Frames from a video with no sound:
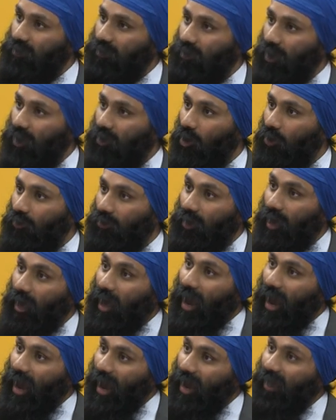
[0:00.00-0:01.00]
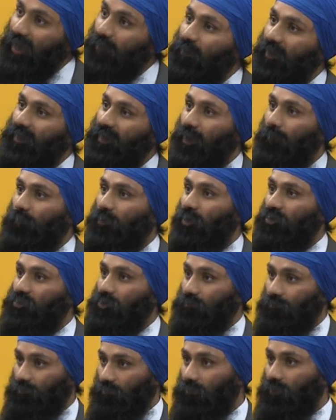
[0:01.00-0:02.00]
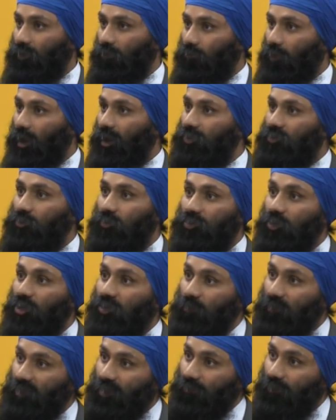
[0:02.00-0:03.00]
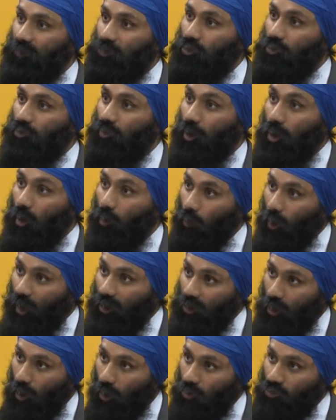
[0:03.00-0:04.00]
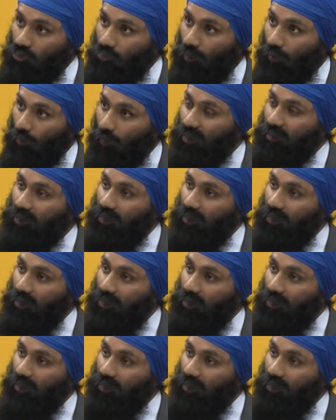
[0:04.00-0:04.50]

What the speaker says: into that garden, anybody can blossom, right? So it's not specific to one culture or one